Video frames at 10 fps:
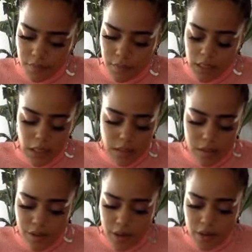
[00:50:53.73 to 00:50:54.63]
Yeah,
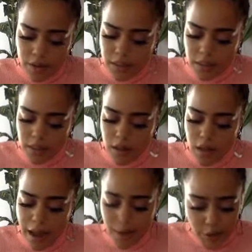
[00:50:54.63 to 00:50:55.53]
Serato isn't
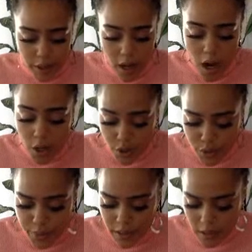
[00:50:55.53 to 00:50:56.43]
accurate
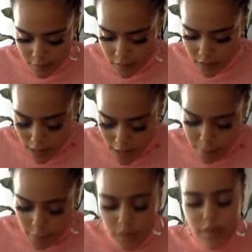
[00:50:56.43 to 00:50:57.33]
100% of the time.
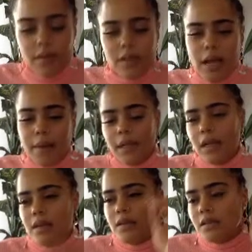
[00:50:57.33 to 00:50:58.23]
Most of the time it
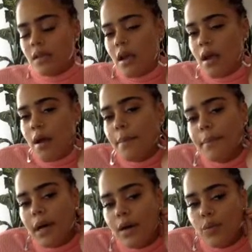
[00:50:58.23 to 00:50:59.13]
is.
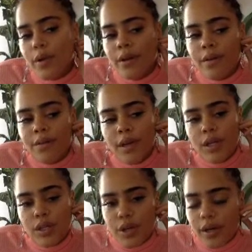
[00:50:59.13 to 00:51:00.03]
But with
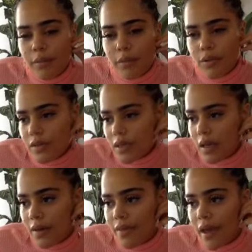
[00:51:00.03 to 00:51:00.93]
certain
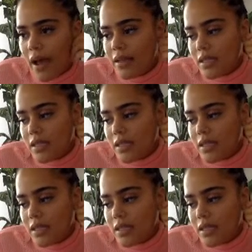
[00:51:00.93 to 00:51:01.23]
music that's